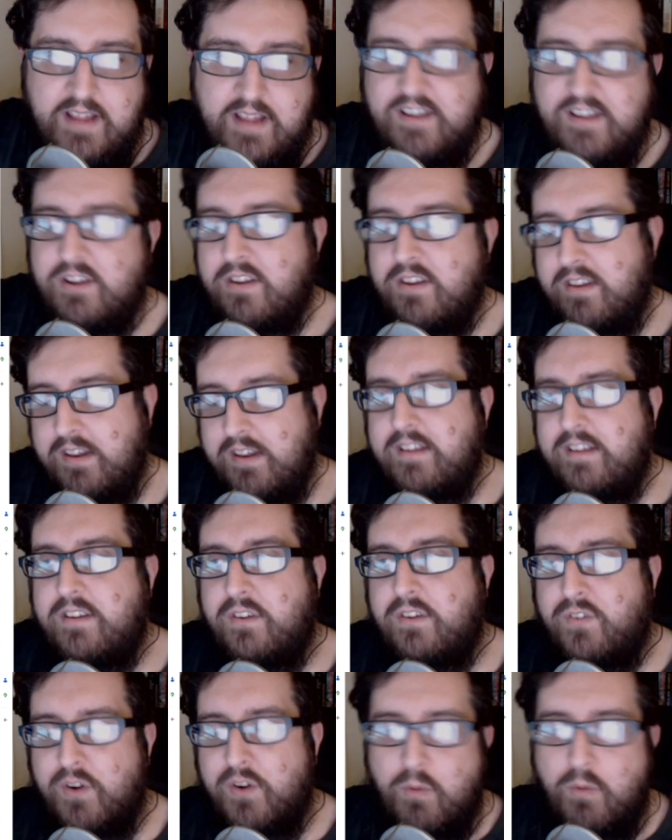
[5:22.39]
This is
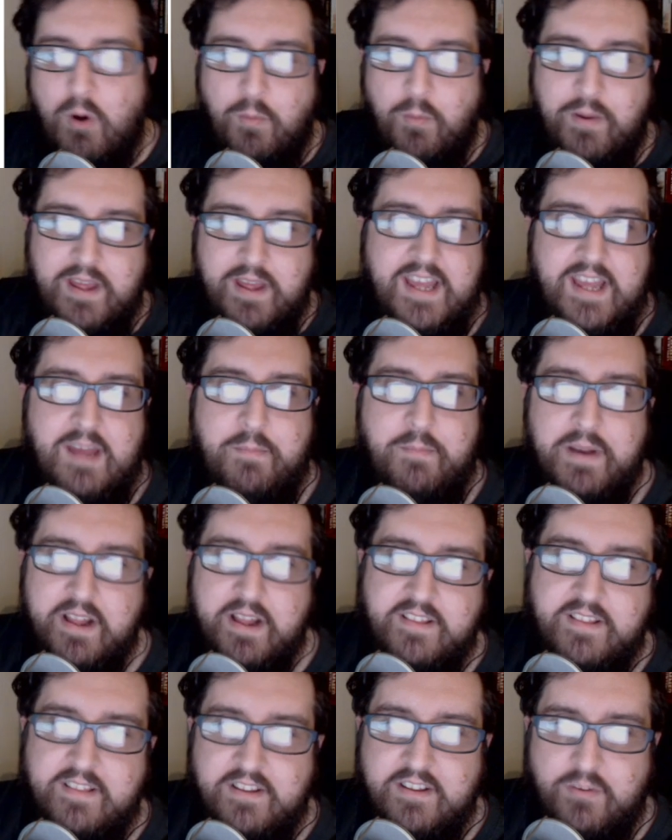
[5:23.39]
for a role-playing game, but I
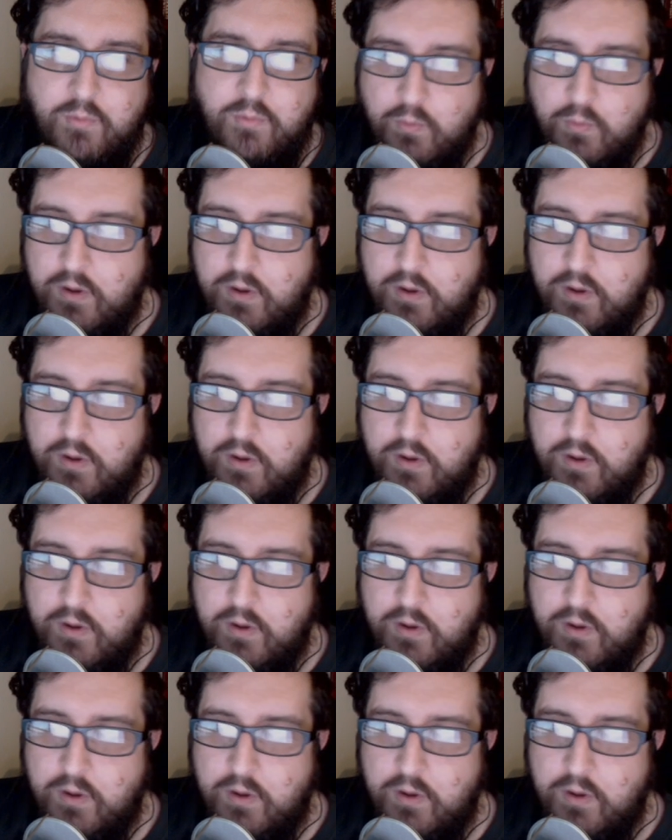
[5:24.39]
think this would